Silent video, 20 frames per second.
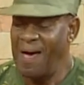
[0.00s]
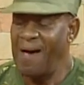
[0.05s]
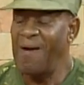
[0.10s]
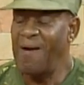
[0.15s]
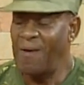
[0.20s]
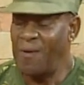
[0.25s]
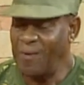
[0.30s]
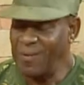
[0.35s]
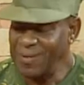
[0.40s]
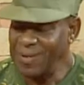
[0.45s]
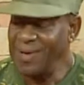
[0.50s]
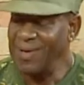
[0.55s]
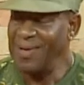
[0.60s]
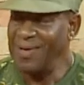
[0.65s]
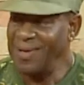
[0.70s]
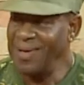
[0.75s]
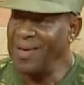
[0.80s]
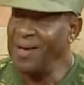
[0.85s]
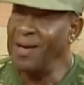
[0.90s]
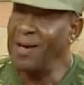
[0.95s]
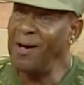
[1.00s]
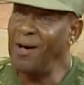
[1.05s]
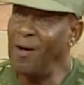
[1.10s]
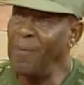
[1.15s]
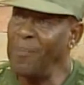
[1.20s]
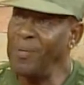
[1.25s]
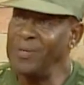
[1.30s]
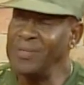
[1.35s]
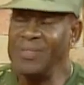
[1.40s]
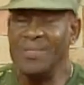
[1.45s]
Okay. Yeah,
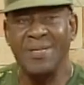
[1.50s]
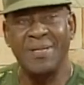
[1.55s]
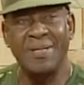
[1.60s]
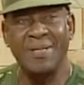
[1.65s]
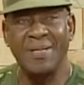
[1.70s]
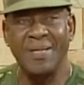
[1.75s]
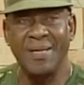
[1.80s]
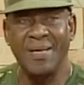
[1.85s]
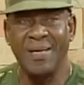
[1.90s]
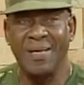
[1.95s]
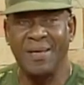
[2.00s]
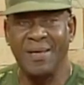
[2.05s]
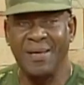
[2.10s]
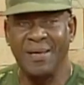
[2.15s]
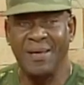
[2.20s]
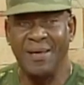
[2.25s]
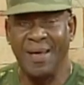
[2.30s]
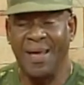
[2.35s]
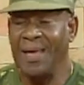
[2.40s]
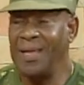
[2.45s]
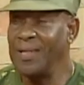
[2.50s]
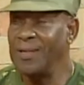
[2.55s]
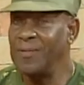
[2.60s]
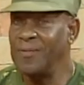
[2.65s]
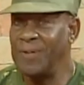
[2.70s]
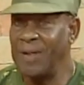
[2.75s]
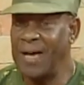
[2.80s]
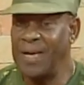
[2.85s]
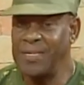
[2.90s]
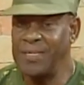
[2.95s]
up until the end
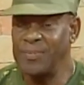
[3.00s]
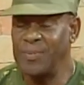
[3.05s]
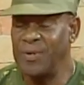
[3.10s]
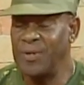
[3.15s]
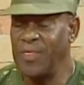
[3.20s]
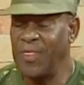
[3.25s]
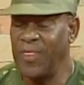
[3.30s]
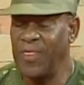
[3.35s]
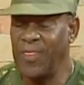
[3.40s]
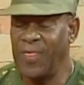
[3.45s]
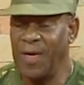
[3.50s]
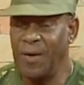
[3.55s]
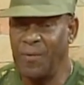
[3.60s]
of last month,